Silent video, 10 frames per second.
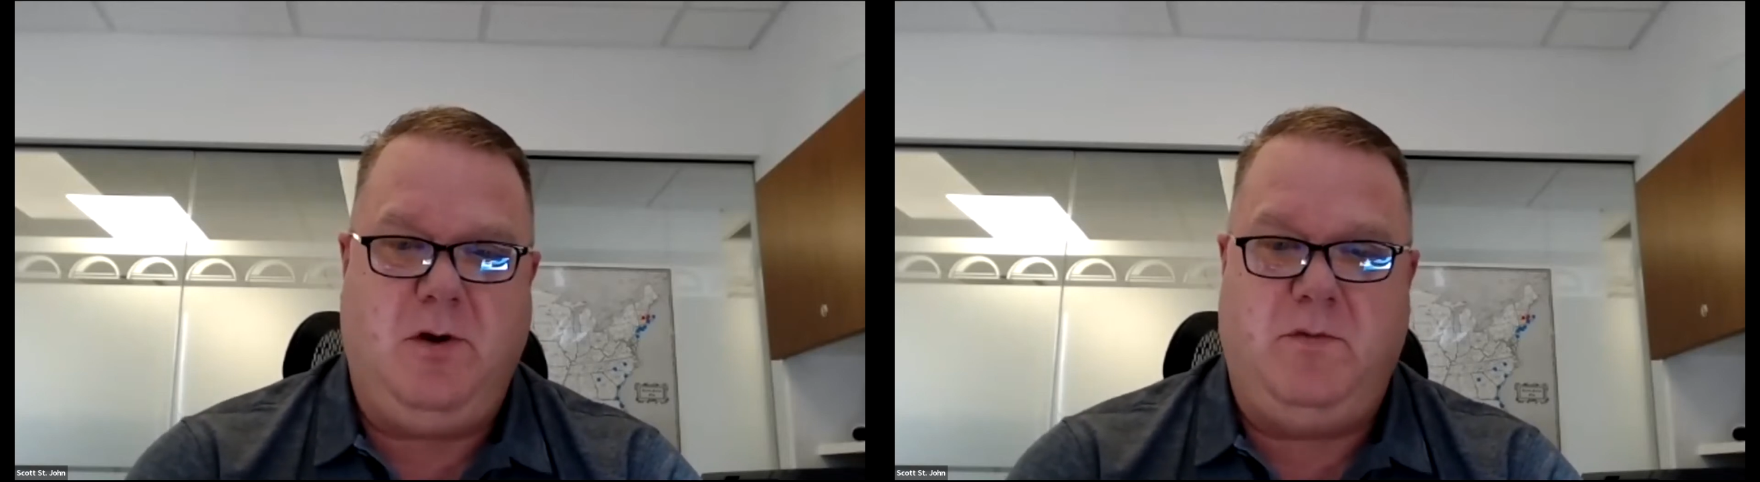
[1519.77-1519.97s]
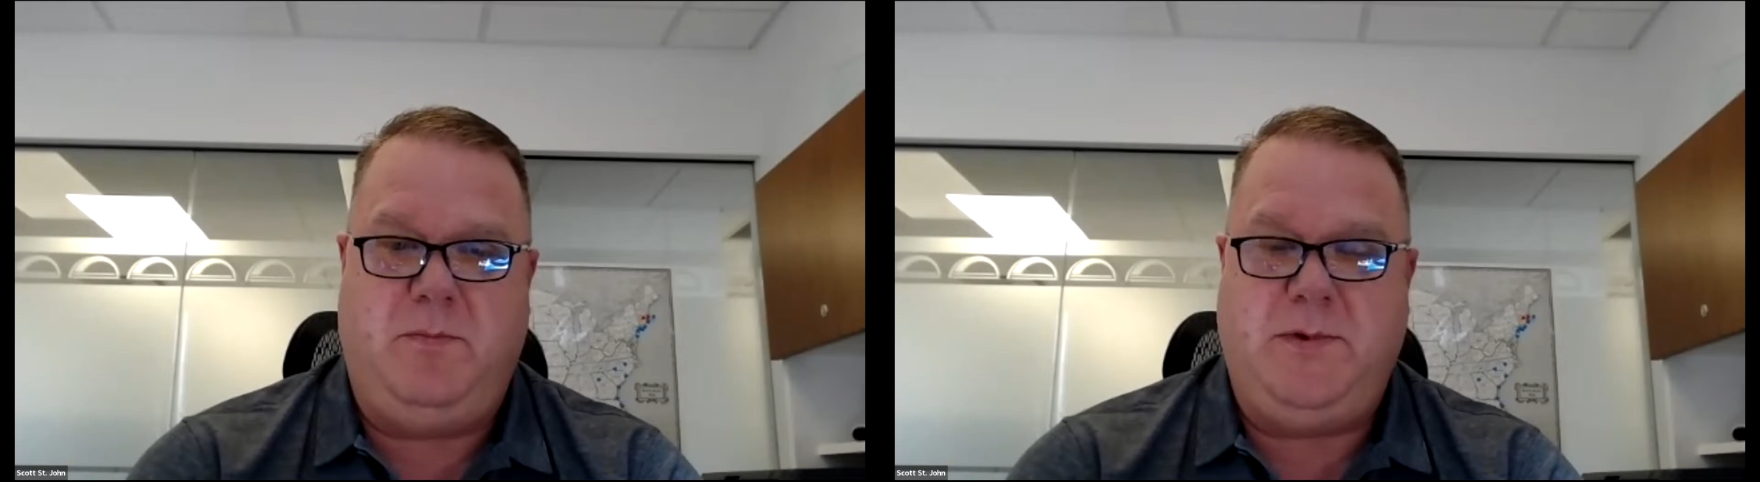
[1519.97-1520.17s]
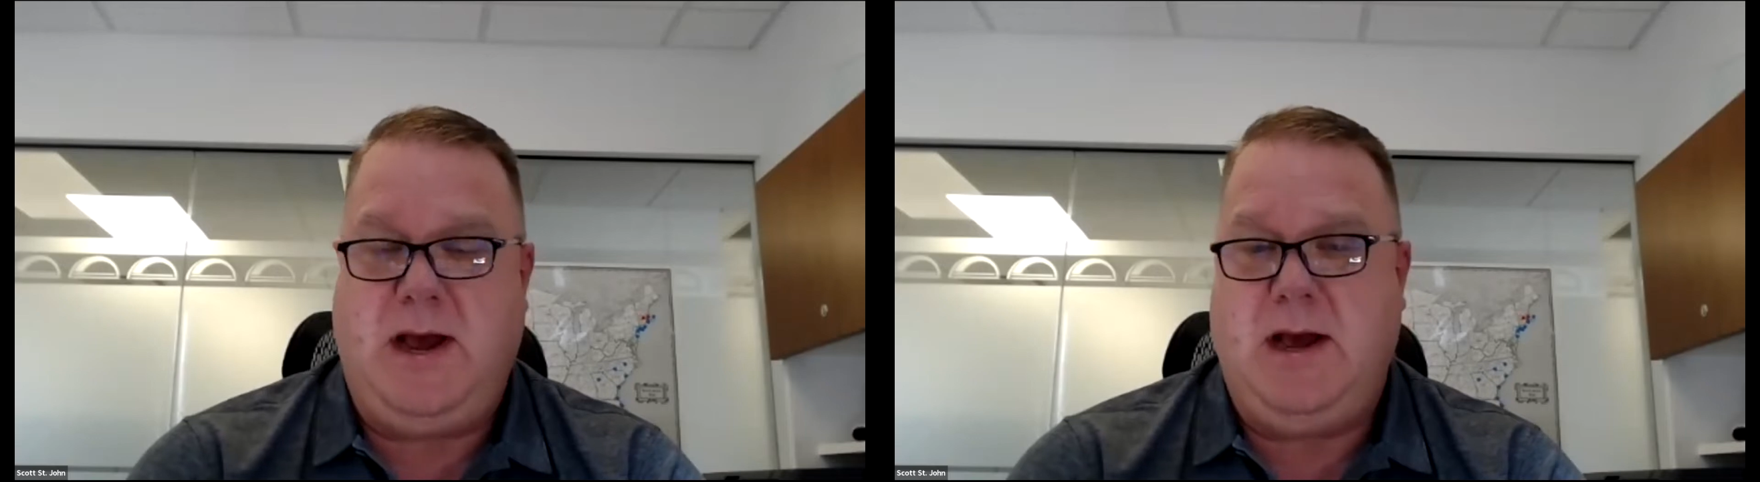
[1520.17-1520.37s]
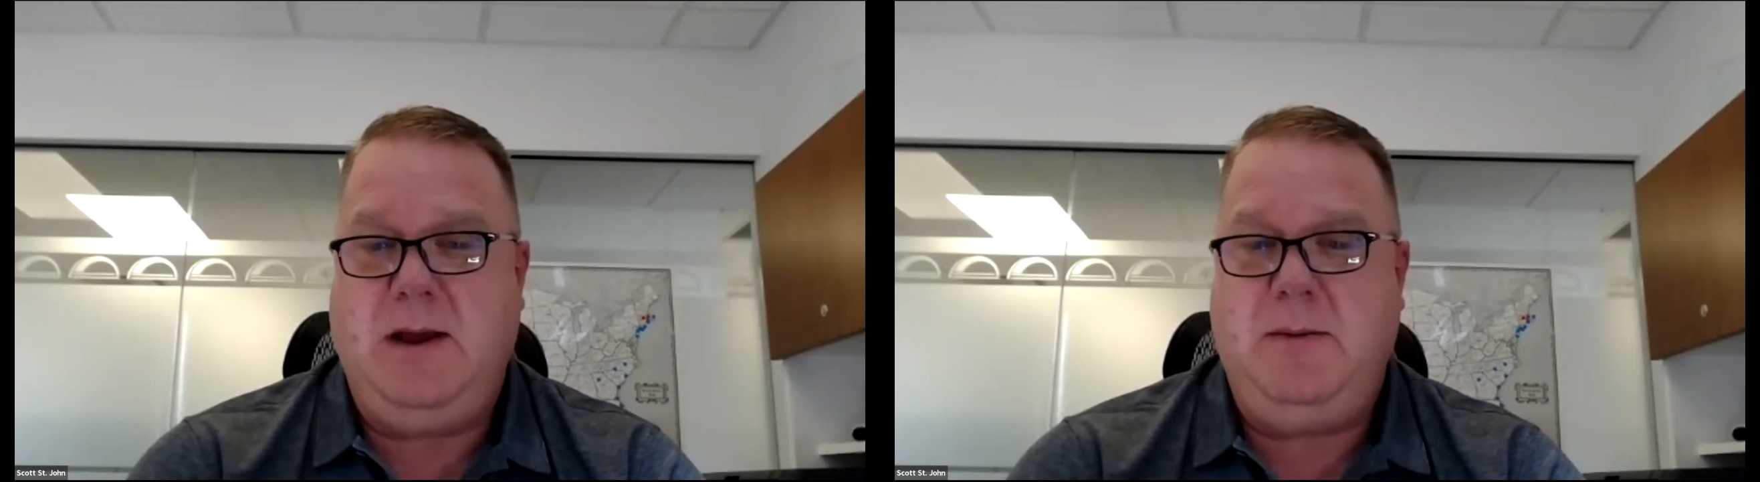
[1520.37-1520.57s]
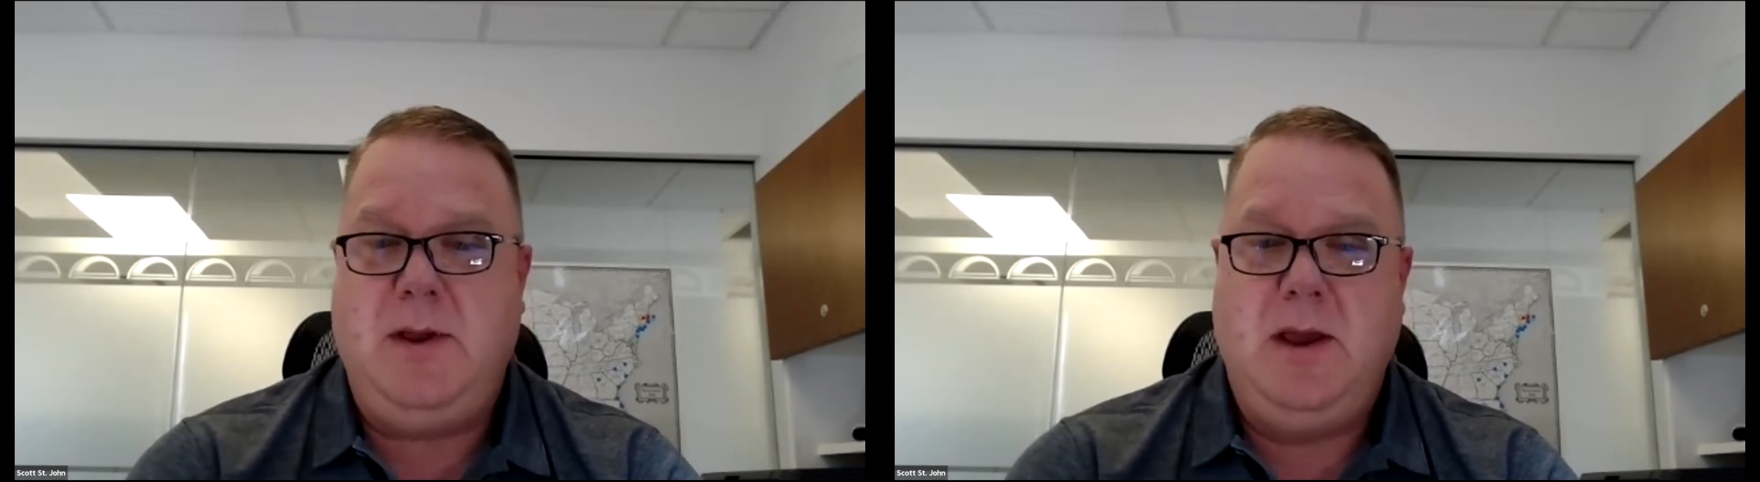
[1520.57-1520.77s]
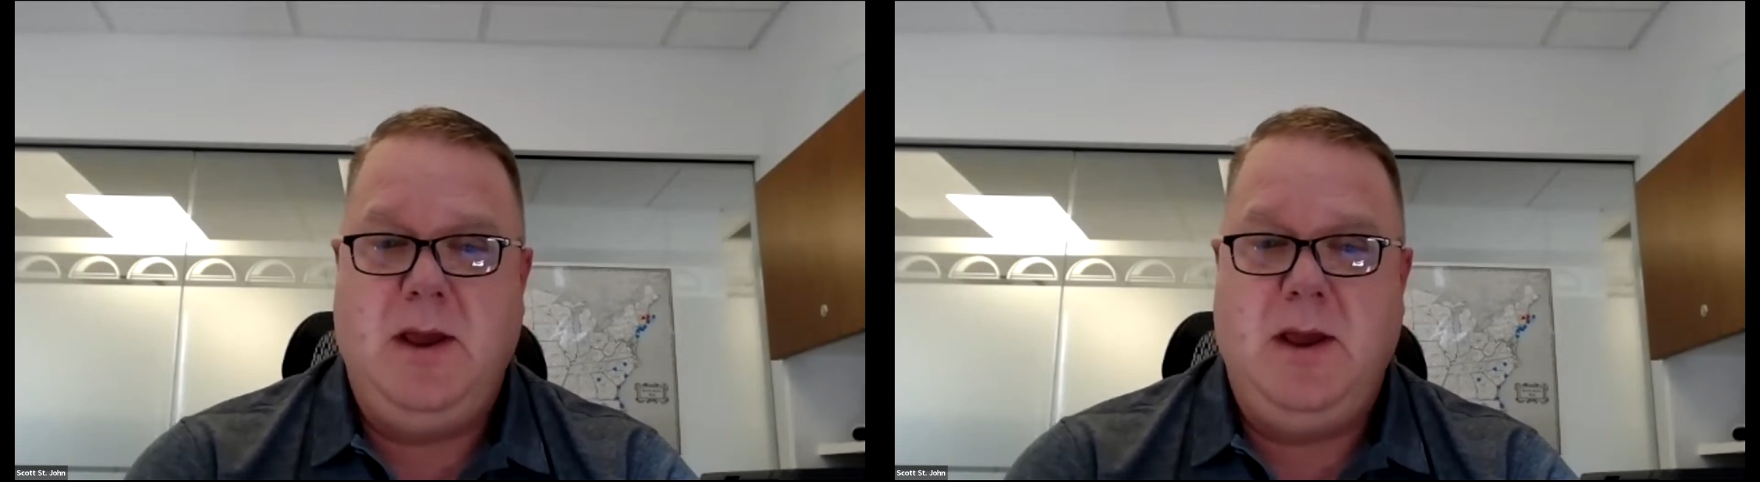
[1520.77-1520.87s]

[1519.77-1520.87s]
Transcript: over time.